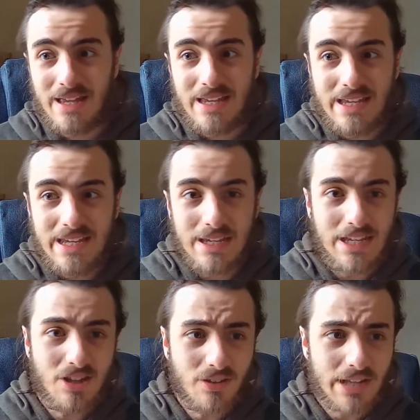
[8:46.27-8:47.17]
He
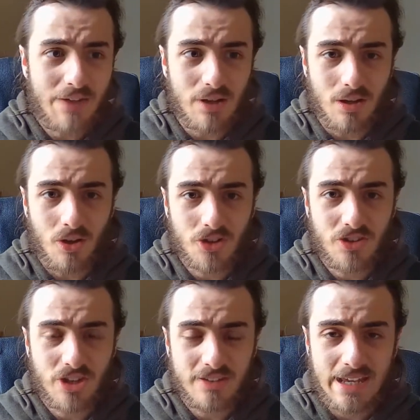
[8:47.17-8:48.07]
doesn't have a lot to
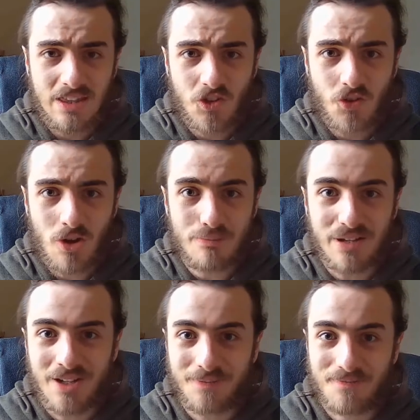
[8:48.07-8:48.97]
say in this film,
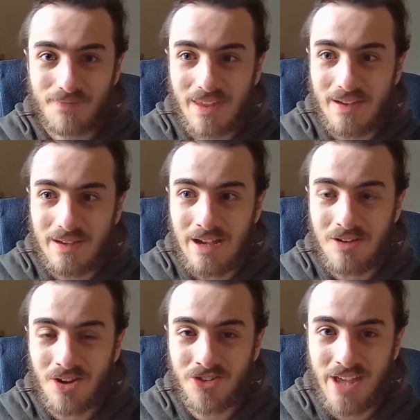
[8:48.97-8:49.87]
but I
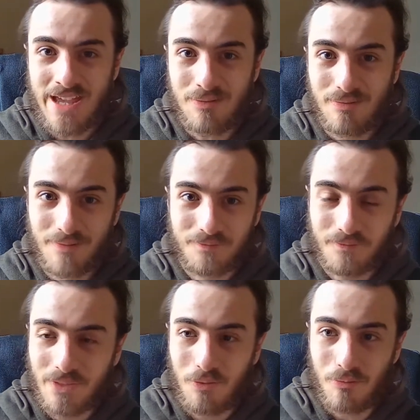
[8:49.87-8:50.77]
gotta say,
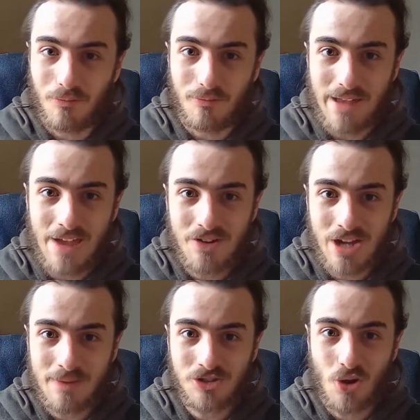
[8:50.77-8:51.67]
every
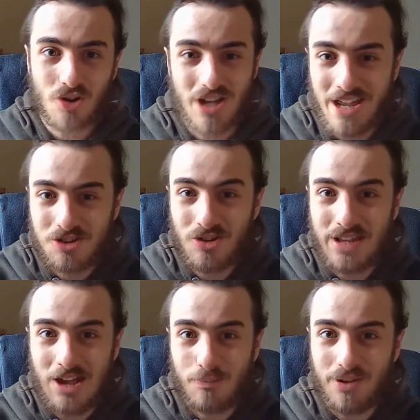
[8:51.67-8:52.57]
time he talked, I couldn't
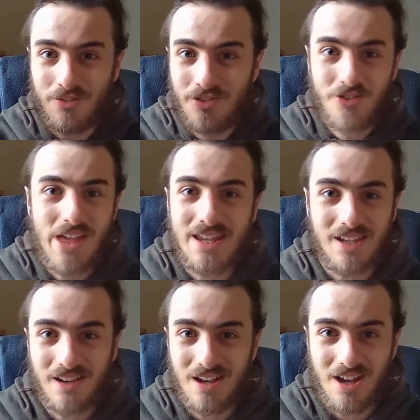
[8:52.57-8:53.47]
help but
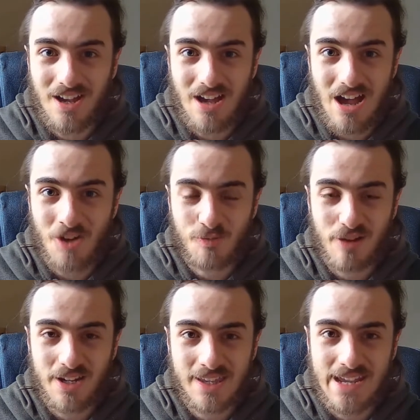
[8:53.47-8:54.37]
think of
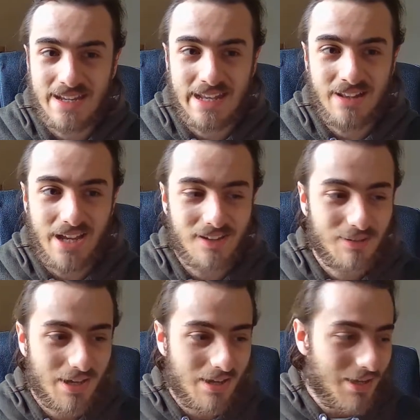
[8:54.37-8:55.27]
Predaking in like
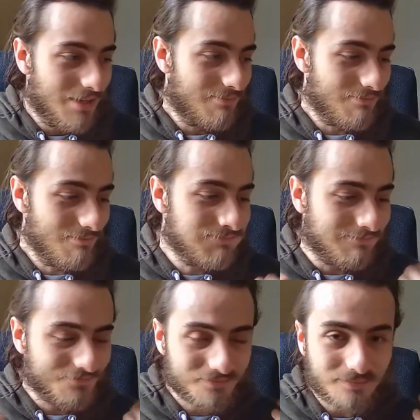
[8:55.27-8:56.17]

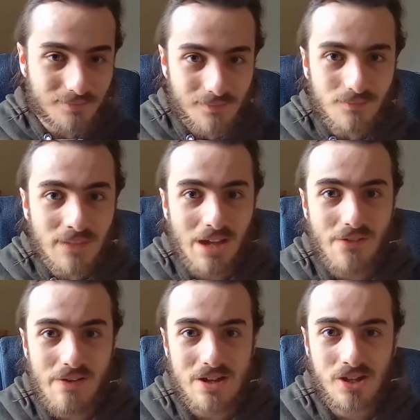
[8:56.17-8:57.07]
a
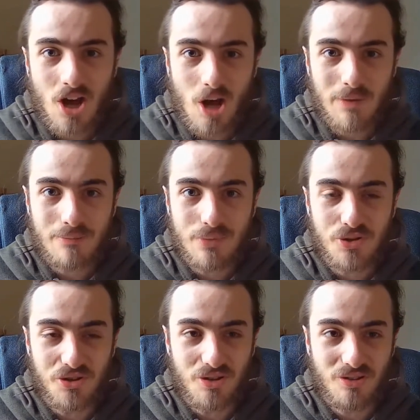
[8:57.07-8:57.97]
very calmer
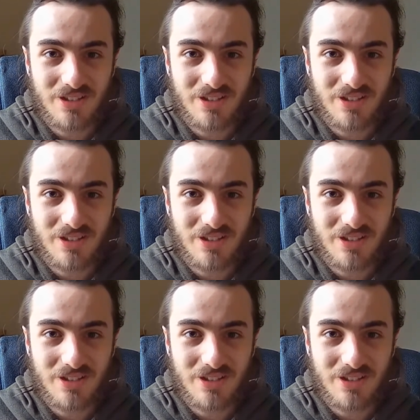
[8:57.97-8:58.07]
mood.